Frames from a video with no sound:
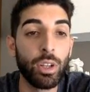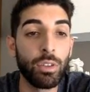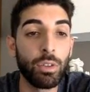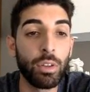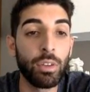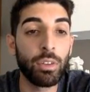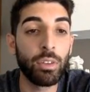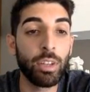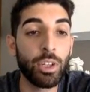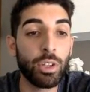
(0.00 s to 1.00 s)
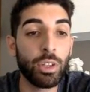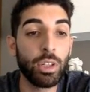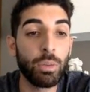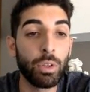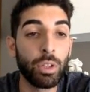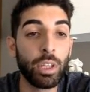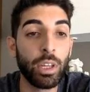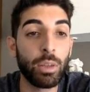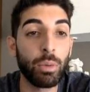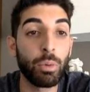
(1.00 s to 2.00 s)
So this is essentially, we're looking
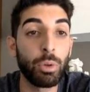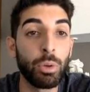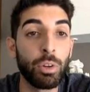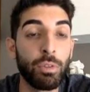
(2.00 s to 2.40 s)
at the root of